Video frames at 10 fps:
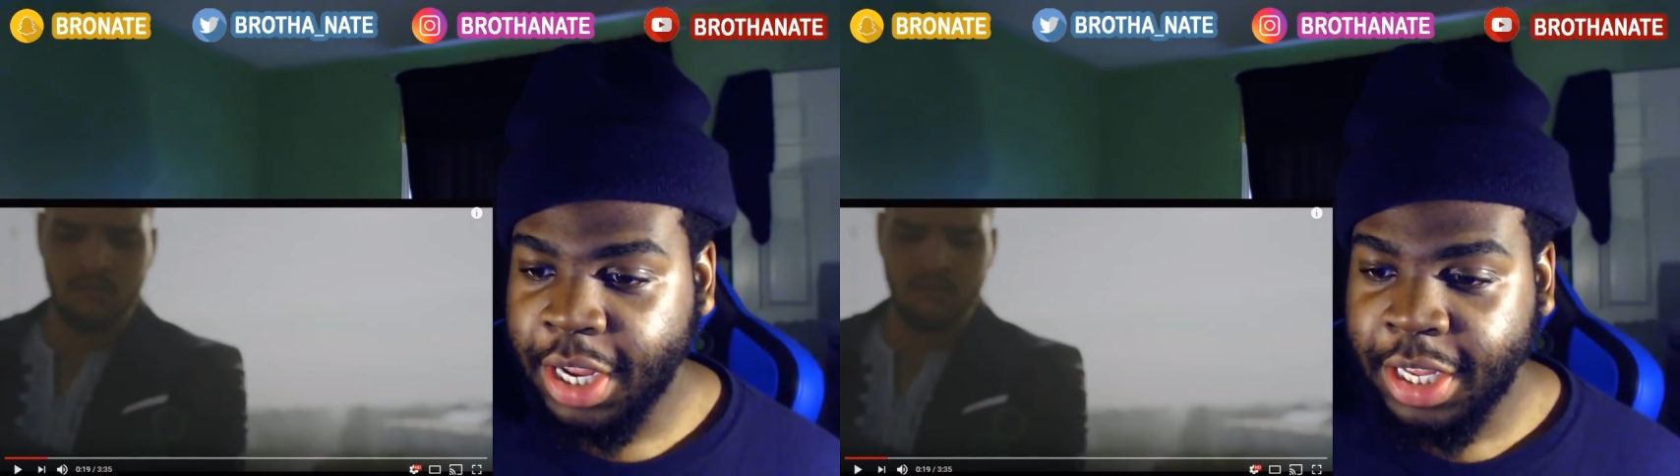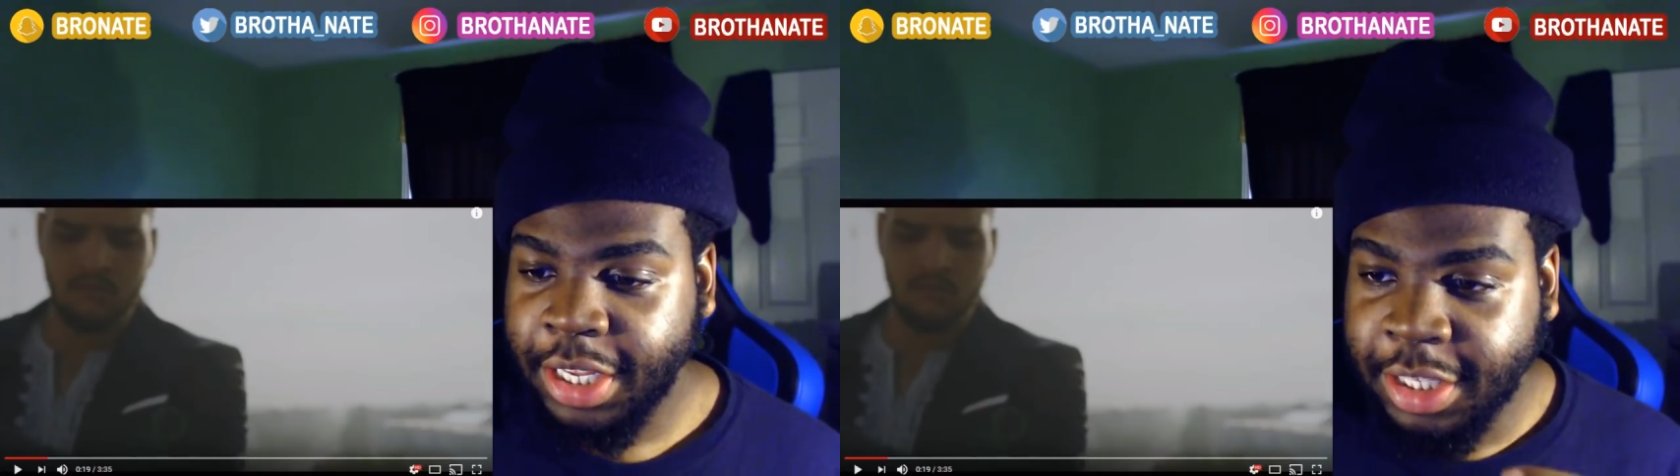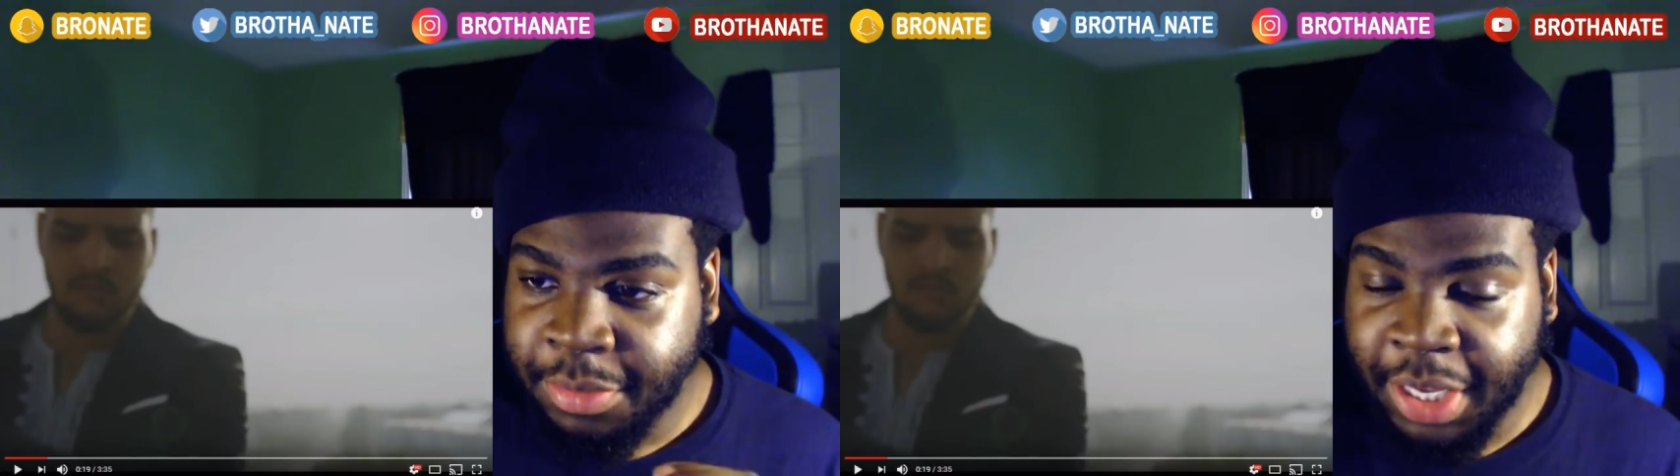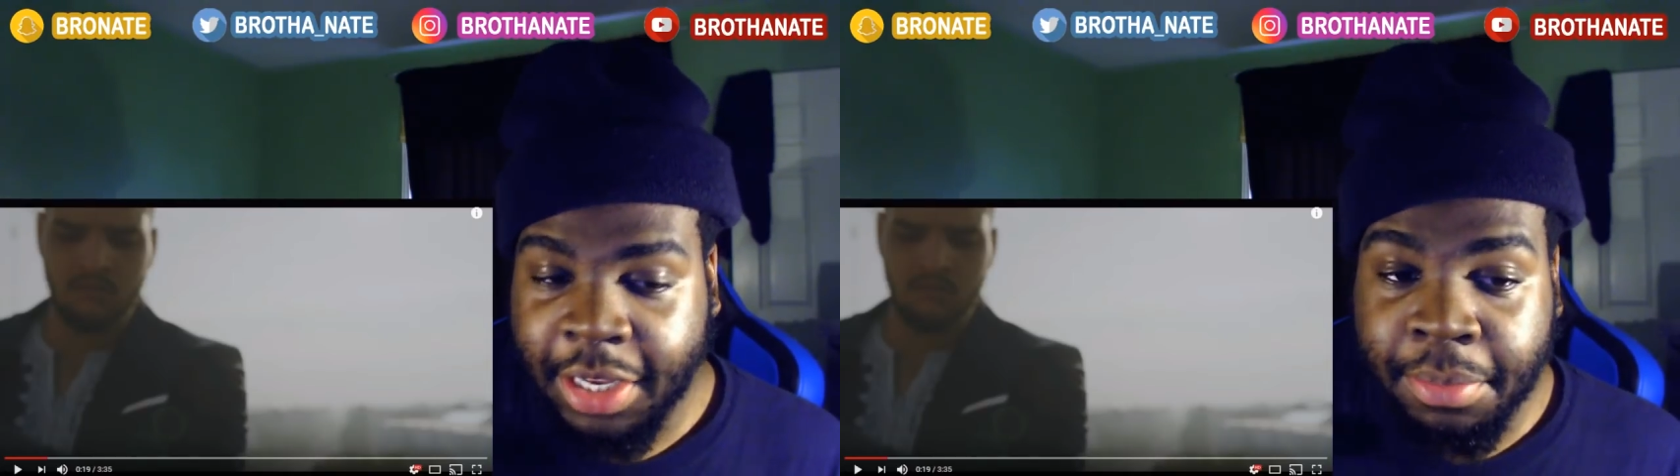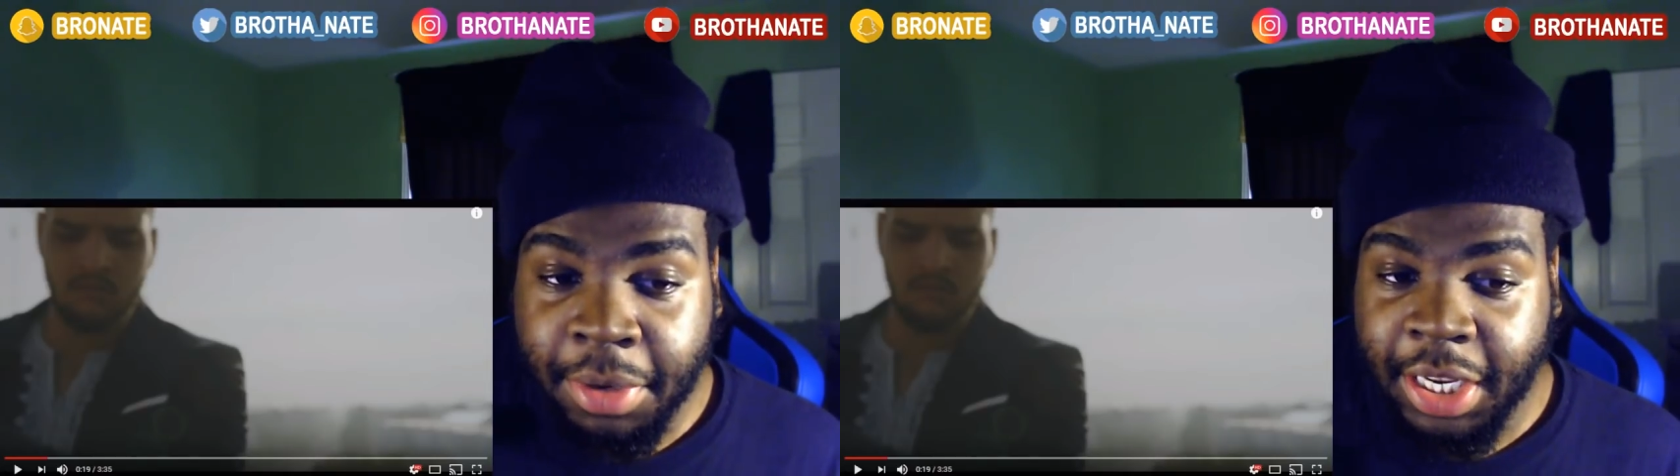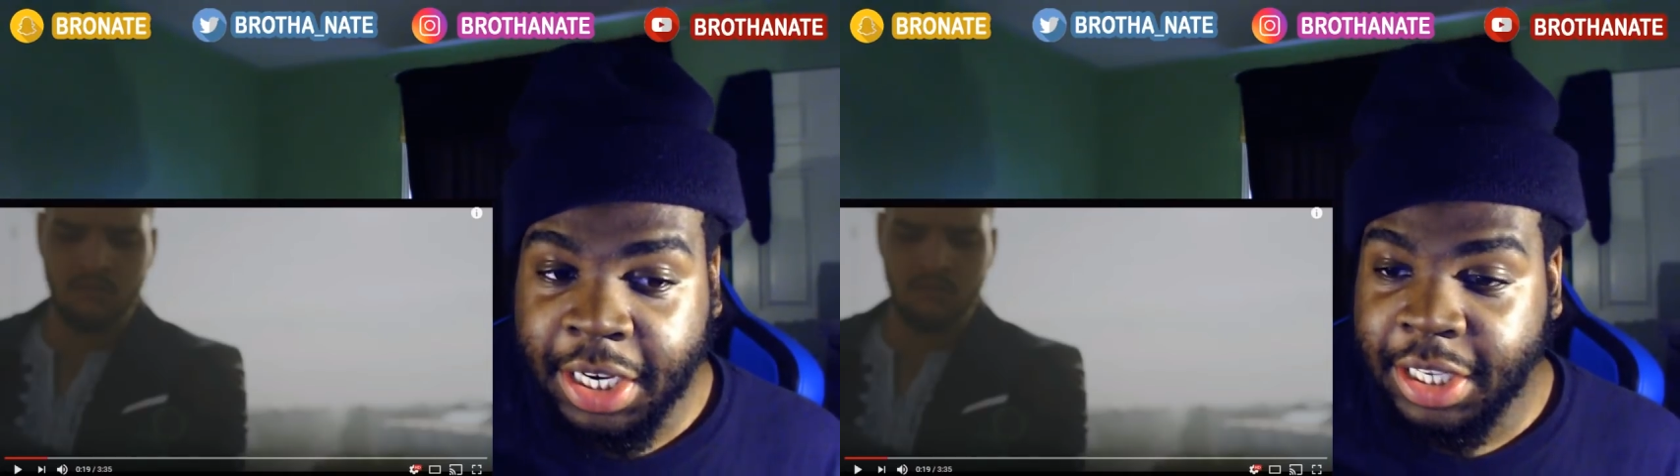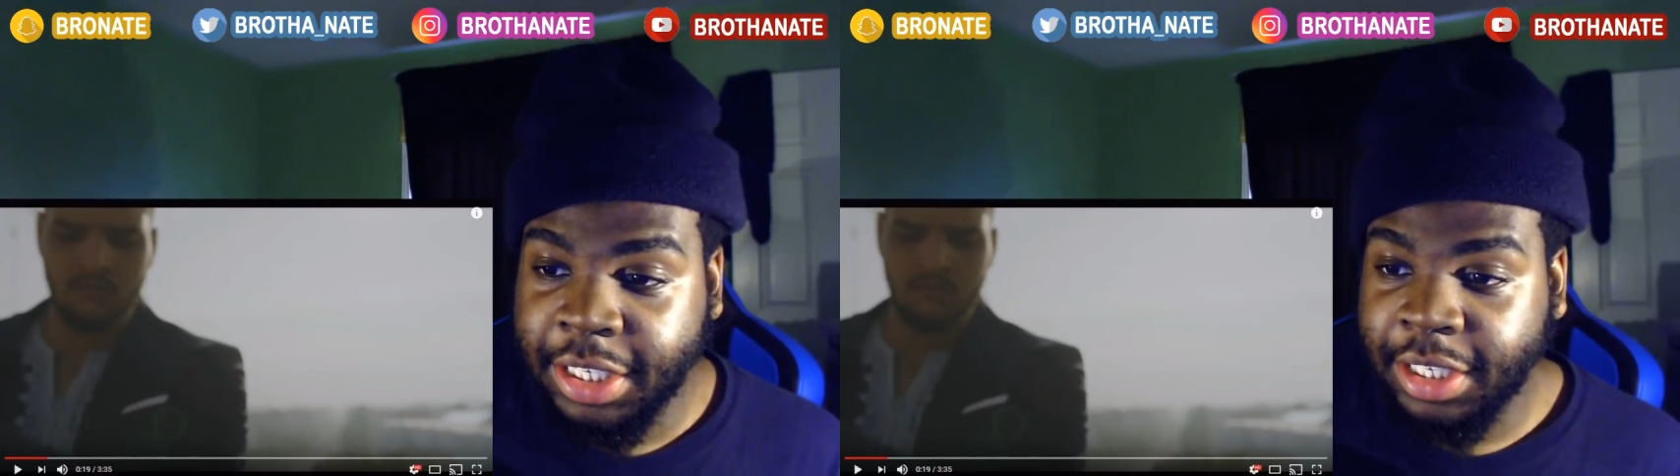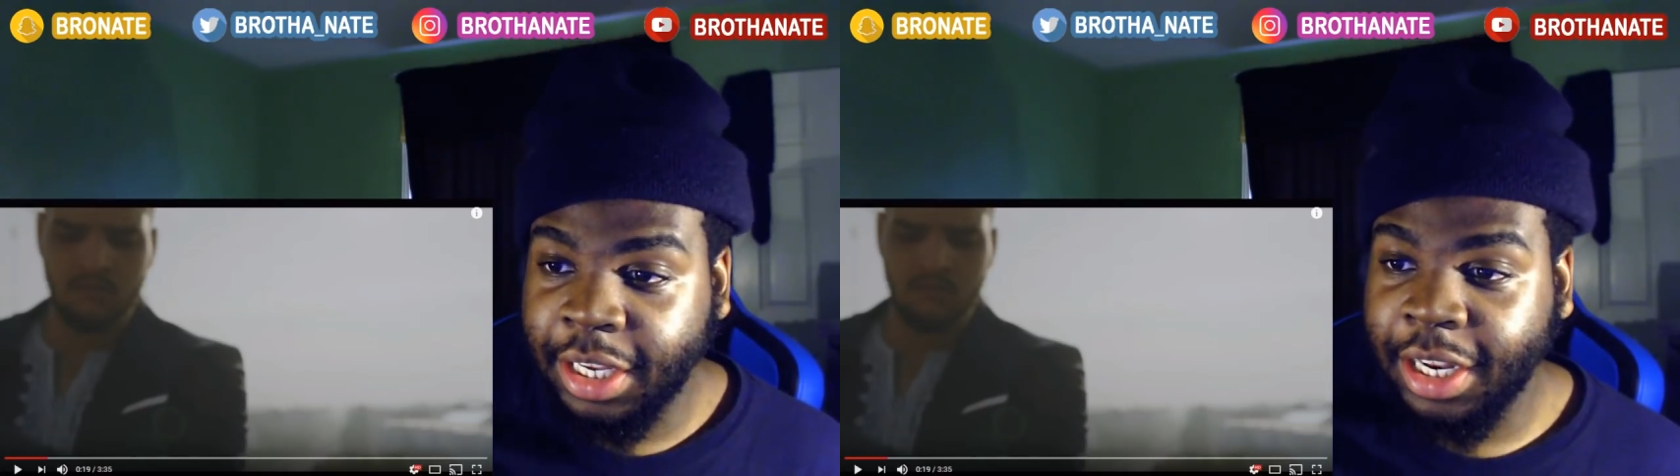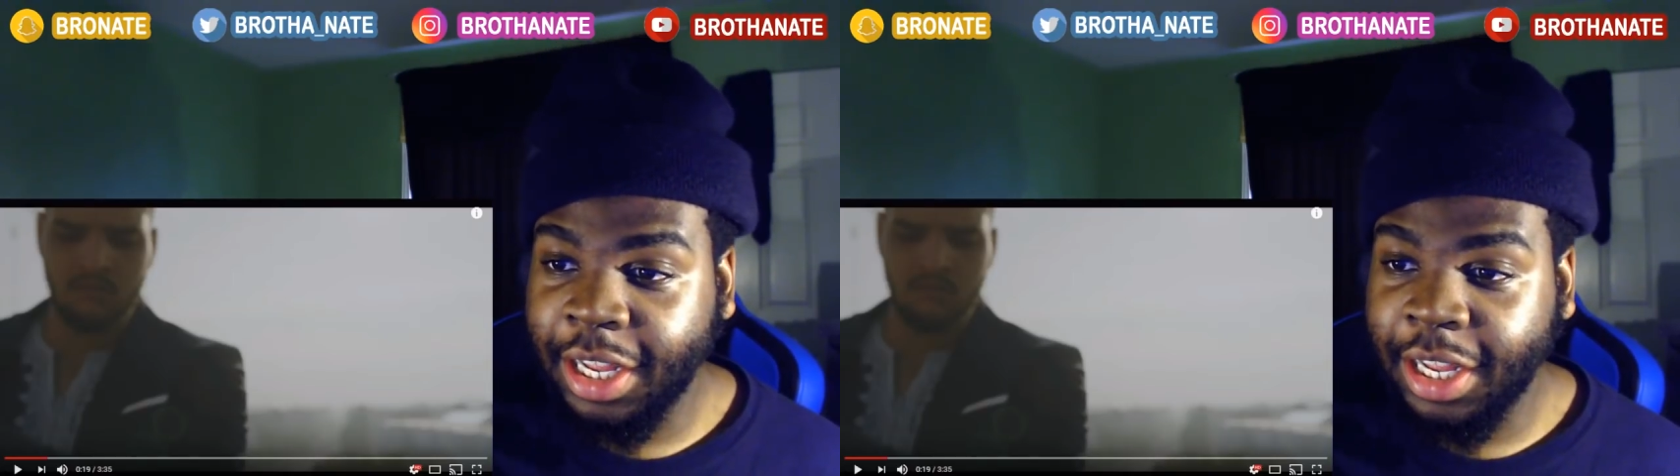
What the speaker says: he's making money and Allah